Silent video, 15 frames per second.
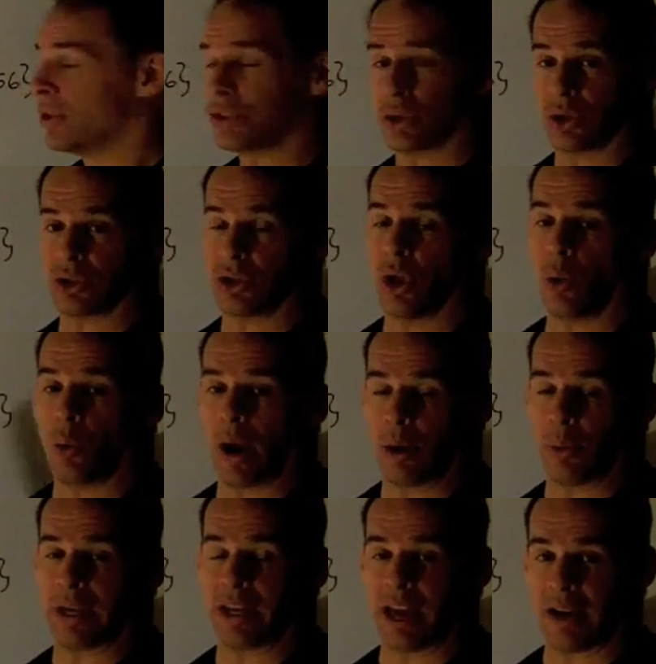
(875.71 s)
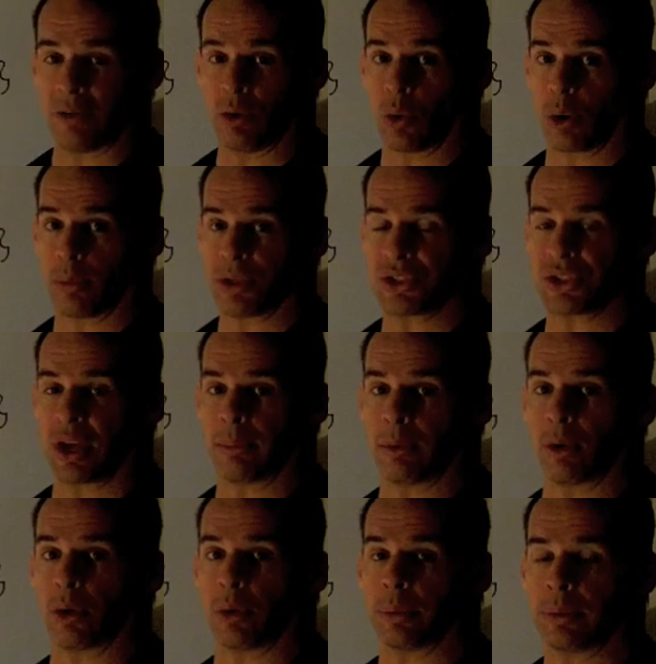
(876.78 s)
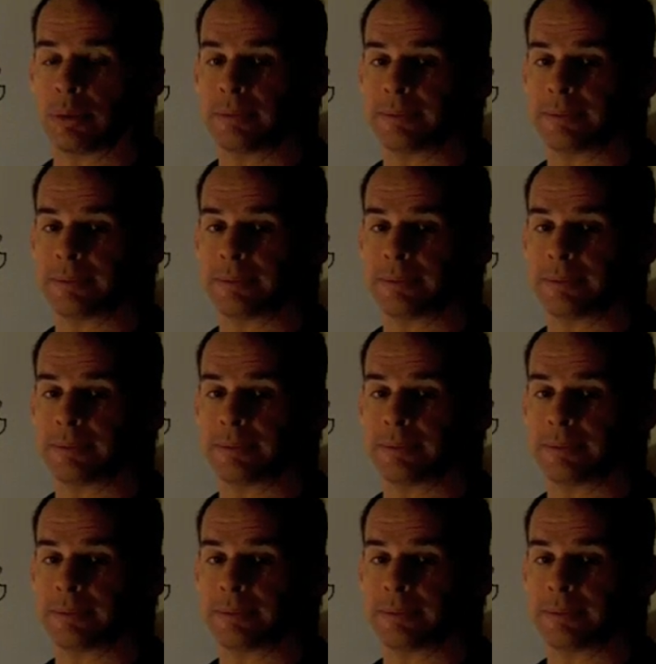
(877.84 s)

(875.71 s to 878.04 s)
So there's no way we can have a normal subgroup.